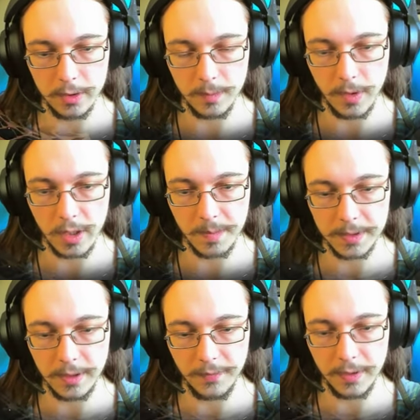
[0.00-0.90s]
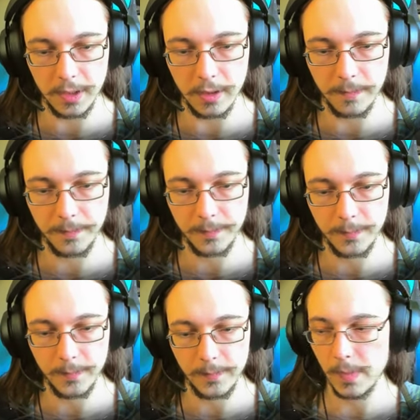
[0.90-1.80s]
to block myself in here.
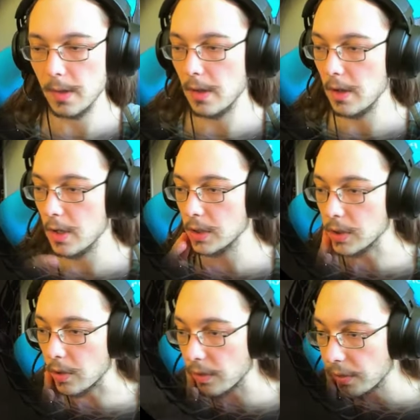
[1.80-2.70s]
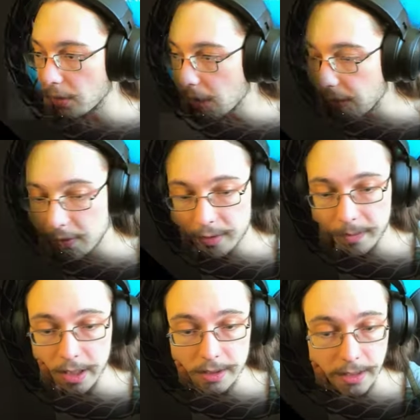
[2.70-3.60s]
So 30,000
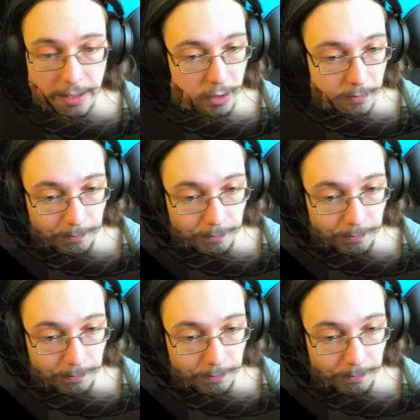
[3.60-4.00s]
minutes later,